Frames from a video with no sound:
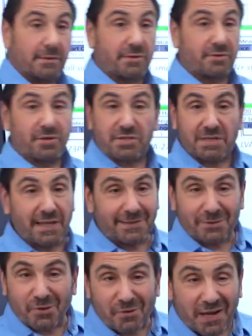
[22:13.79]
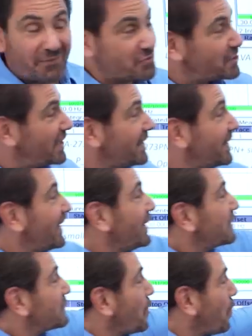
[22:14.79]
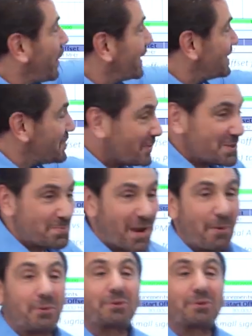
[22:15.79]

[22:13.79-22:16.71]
just like the graph said, the white noise power